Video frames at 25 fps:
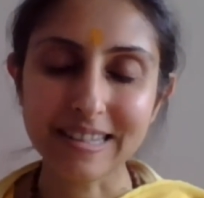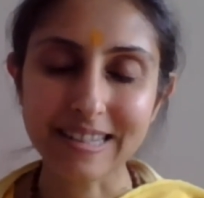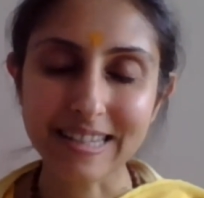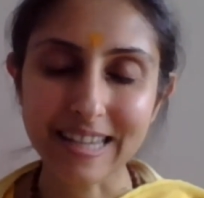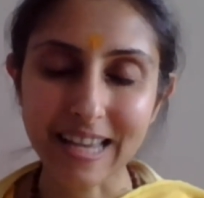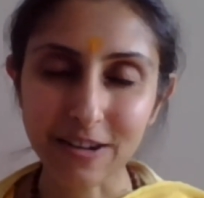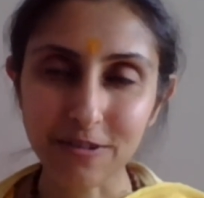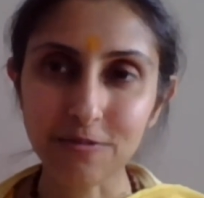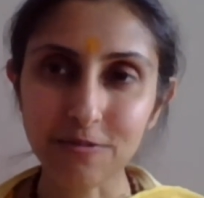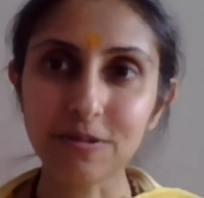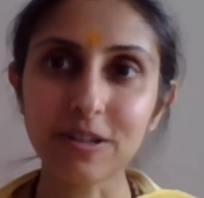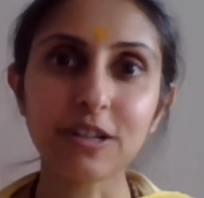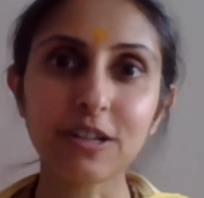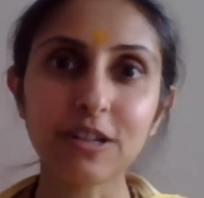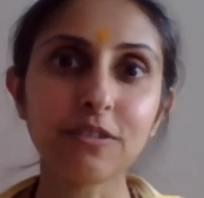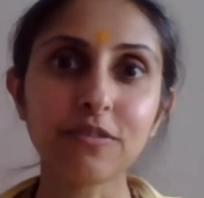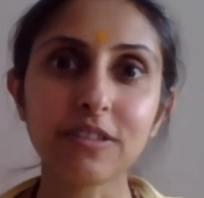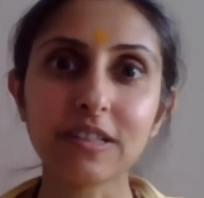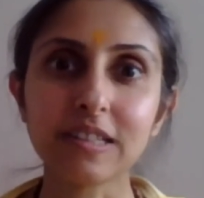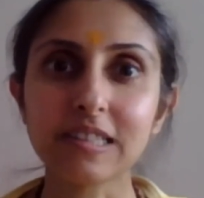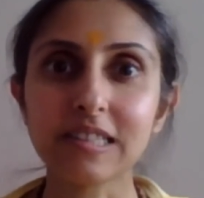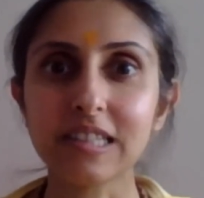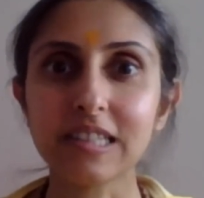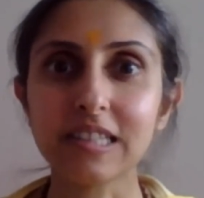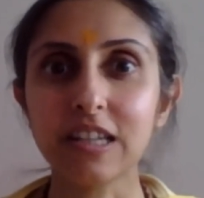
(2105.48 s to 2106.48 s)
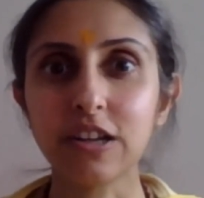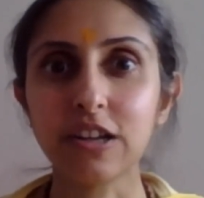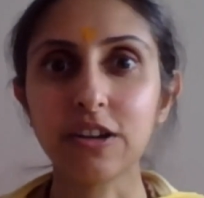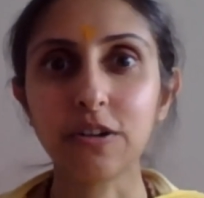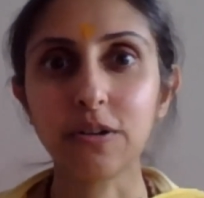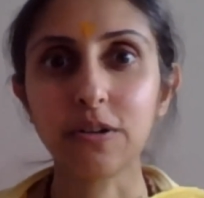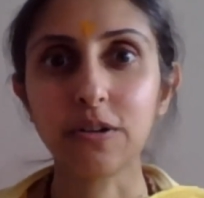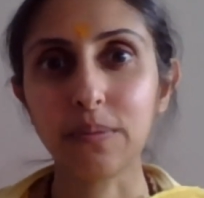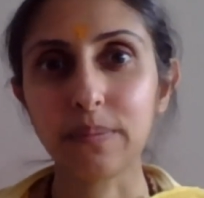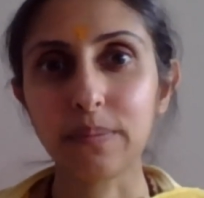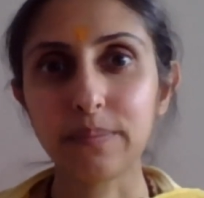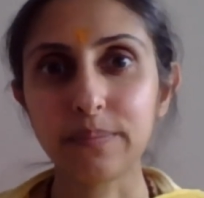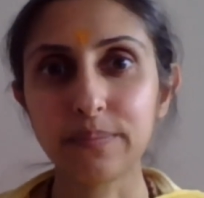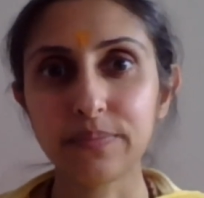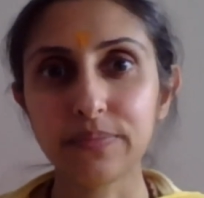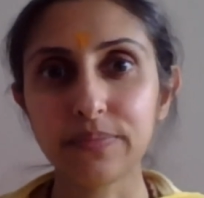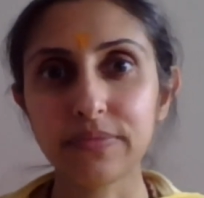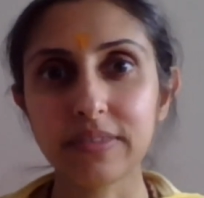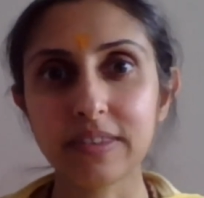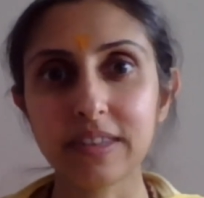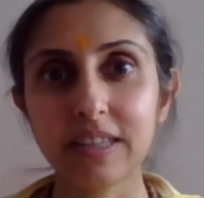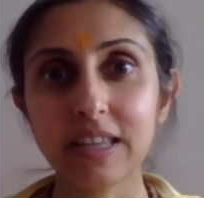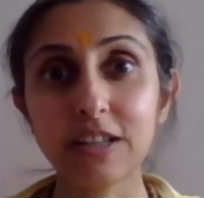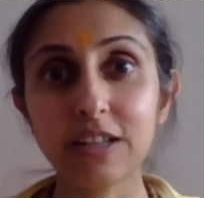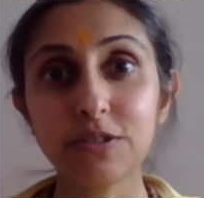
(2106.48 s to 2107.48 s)
get rid of this ego,
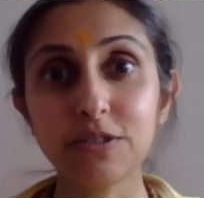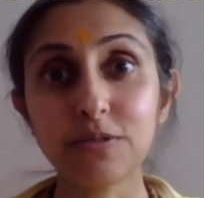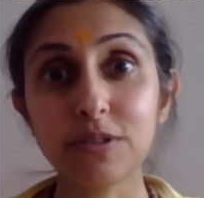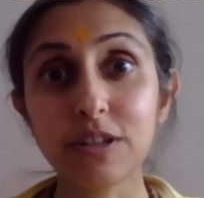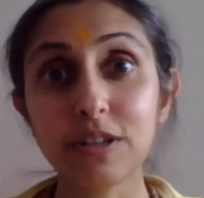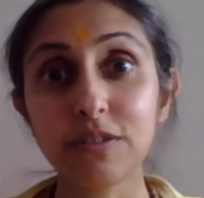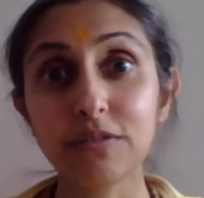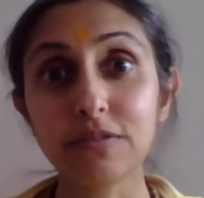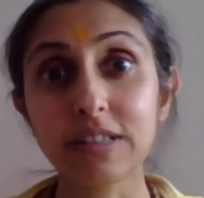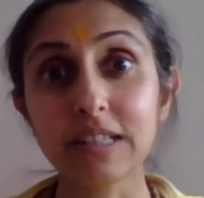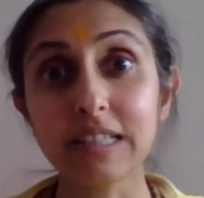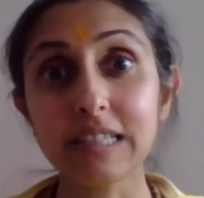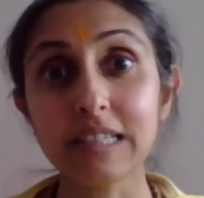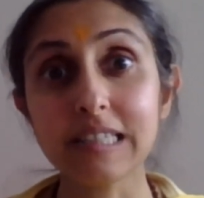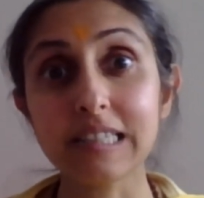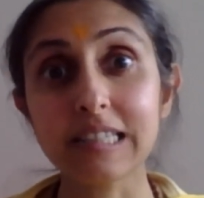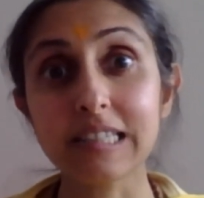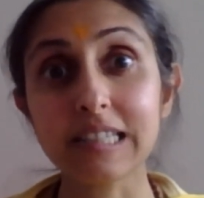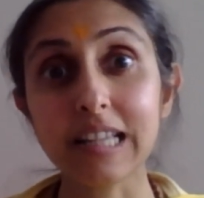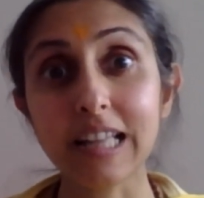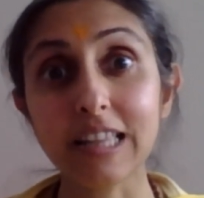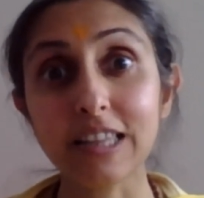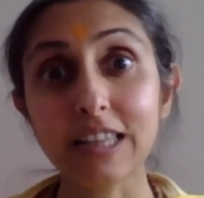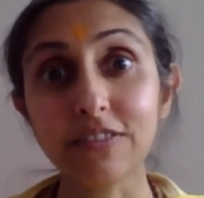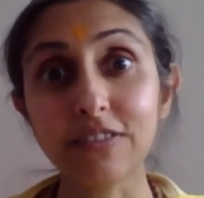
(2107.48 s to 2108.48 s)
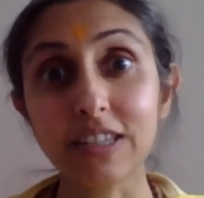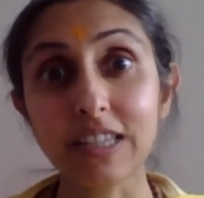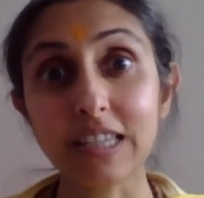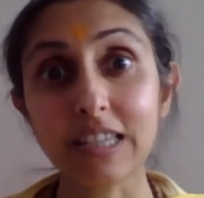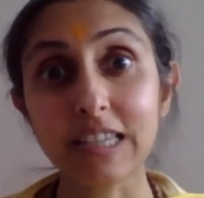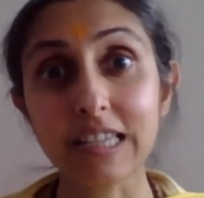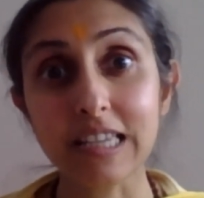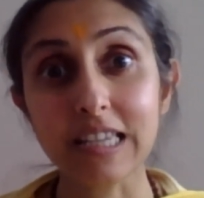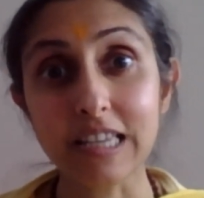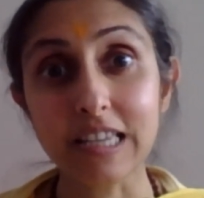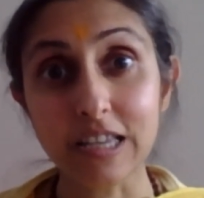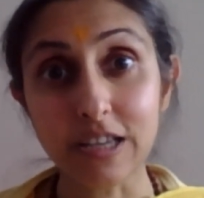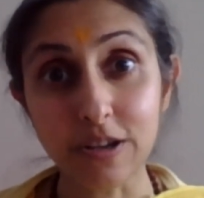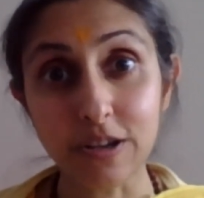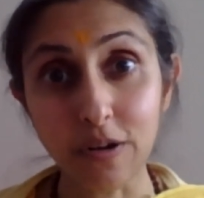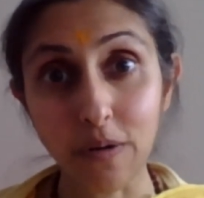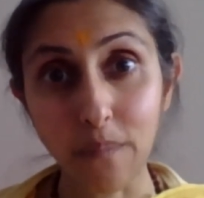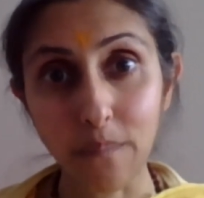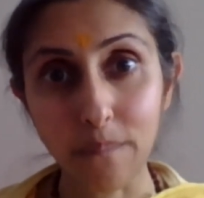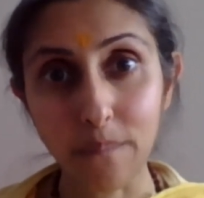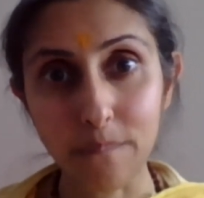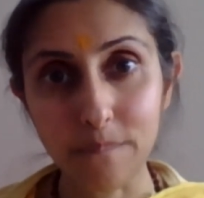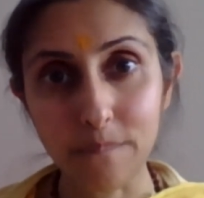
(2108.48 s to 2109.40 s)
get rid of this sattvic ego.